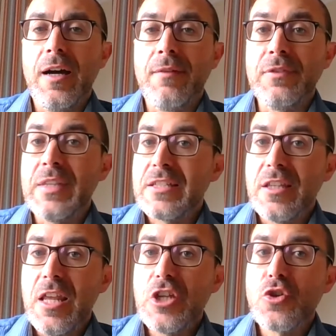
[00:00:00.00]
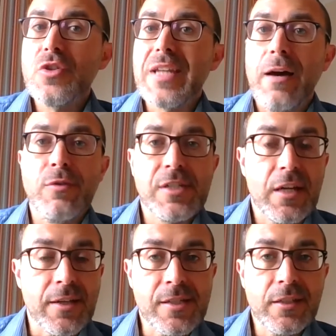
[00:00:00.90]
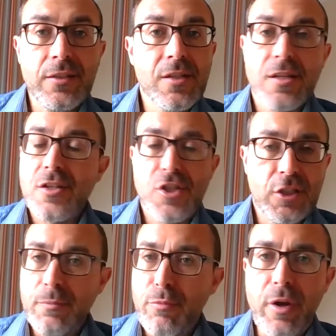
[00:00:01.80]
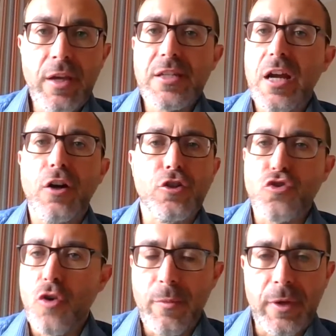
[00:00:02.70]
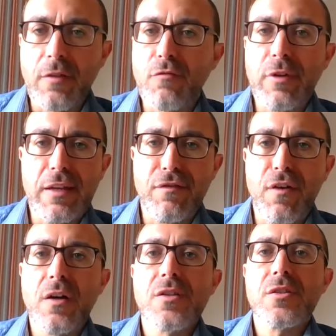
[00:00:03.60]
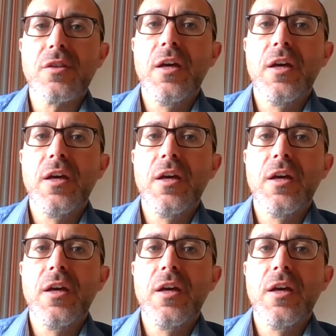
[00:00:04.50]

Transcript: destinations outside cities. City breaks are dropping really fast.